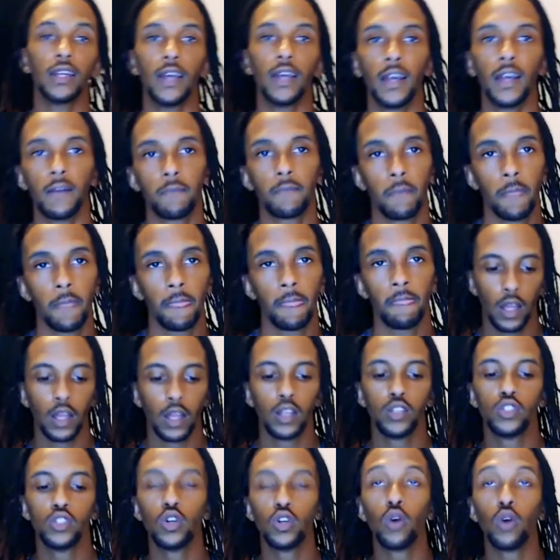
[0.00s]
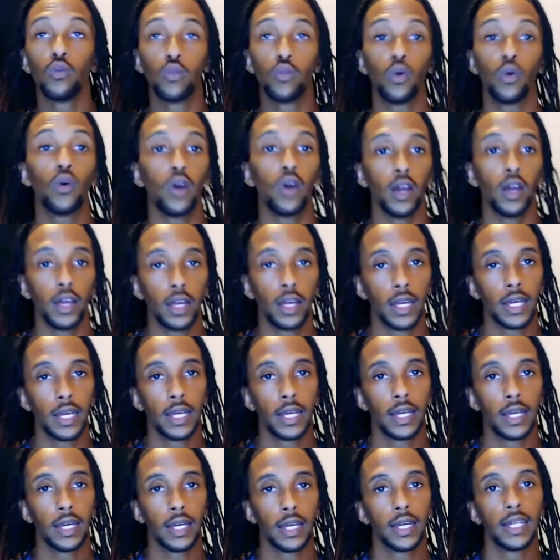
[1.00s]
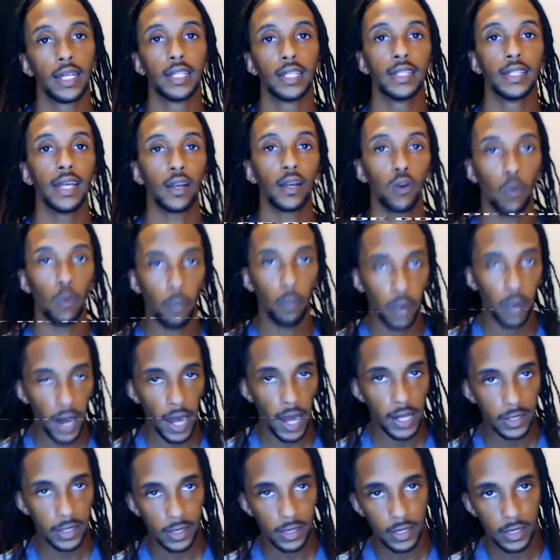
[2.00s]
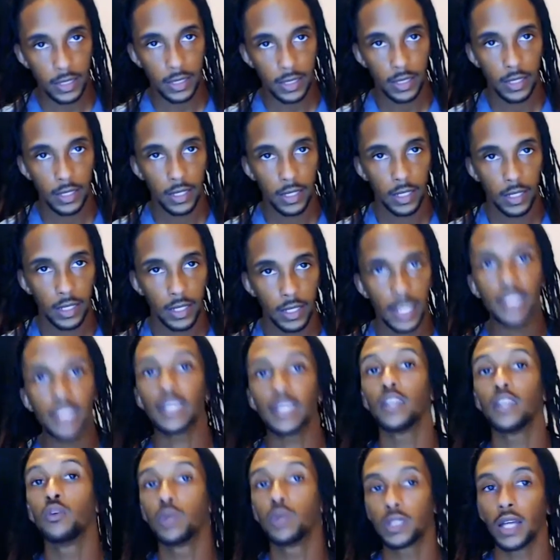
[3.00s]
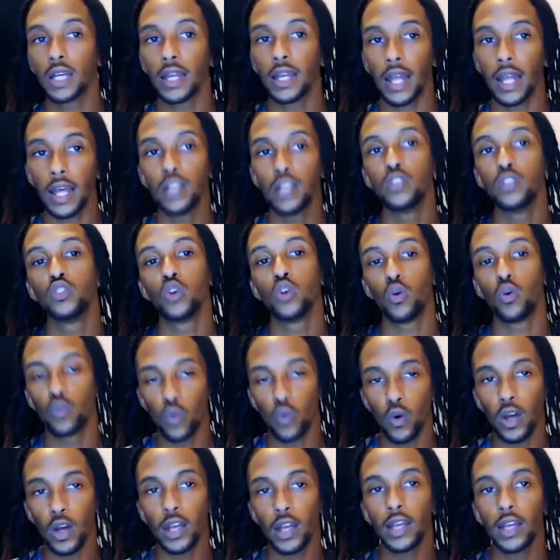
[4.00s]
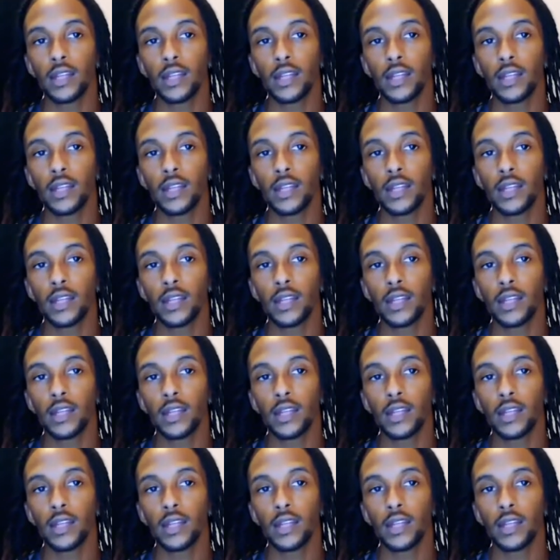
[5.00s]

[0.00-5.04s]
that? Yo voy te compras. That's how you would say that. Yo voy